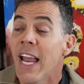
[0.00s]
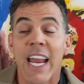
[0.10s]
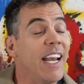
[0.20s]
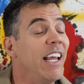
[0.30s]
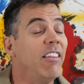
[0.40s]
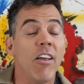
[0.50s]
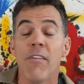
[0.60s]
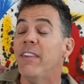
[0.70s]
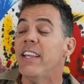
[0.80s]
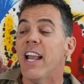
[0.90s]
and I
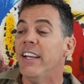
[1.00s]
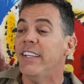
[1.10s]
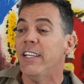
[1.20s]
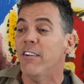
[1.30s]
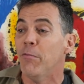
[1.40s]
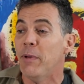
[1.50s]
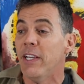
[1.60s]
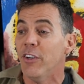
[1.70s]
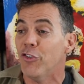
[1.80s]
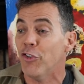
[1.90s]
loved the idea of being
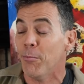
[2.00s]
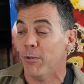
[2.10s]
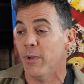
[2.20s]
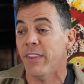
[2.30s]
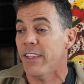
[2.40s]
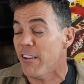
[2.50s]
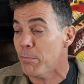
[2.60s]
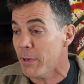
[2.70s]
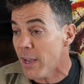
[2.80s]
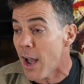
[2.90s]
in trouble with the
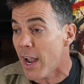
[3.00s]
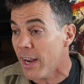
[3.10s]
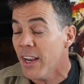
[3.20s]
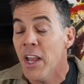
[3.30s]
FBI.